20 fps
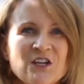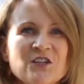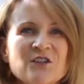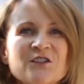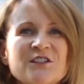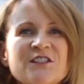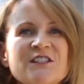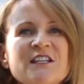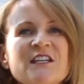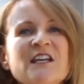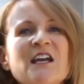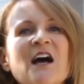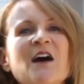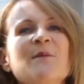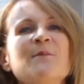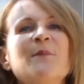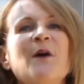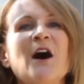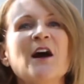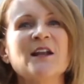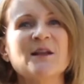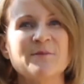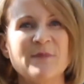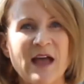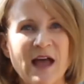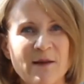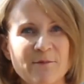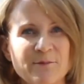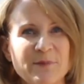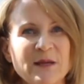You'll see a body
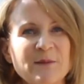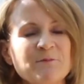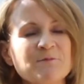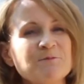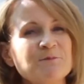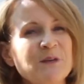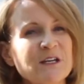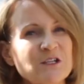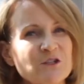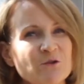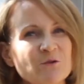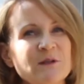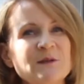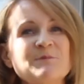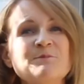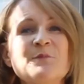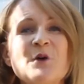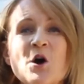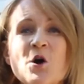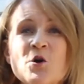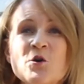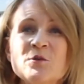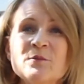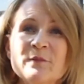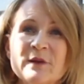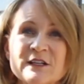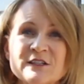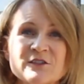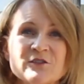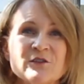map picturing bone,
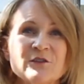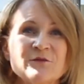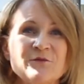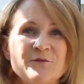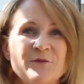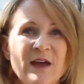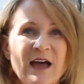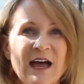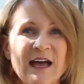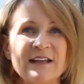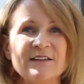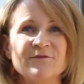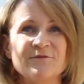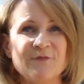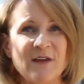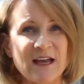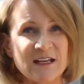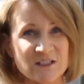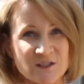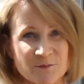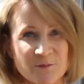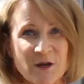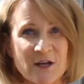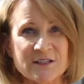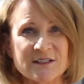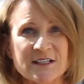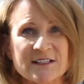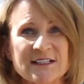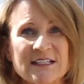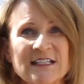muscle, and fat
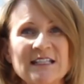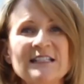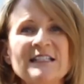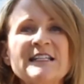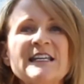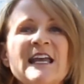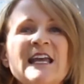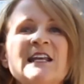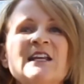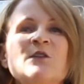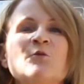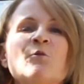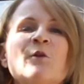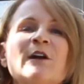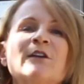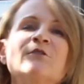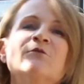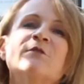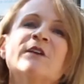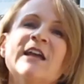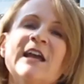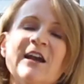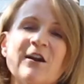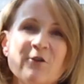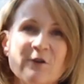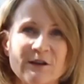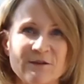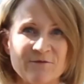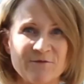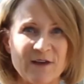deposits indicating where you
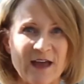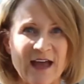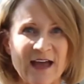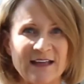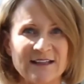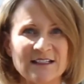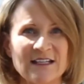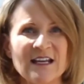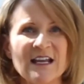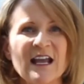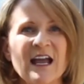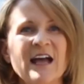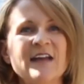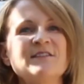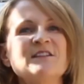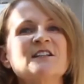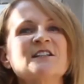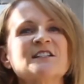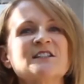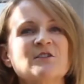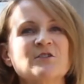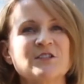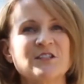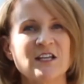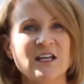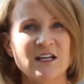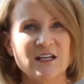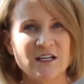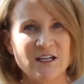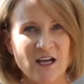carry fat and the
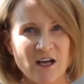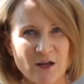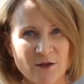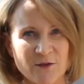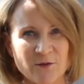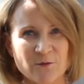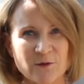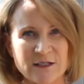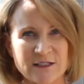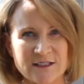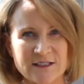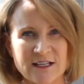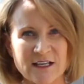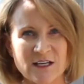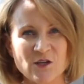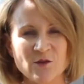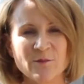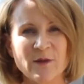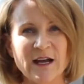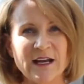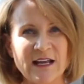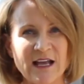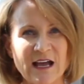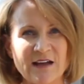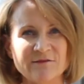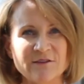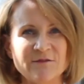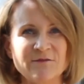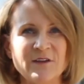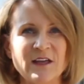associated health risks that you might
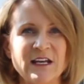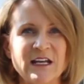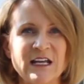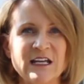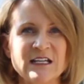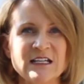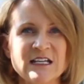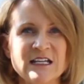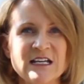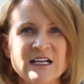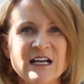have, if any.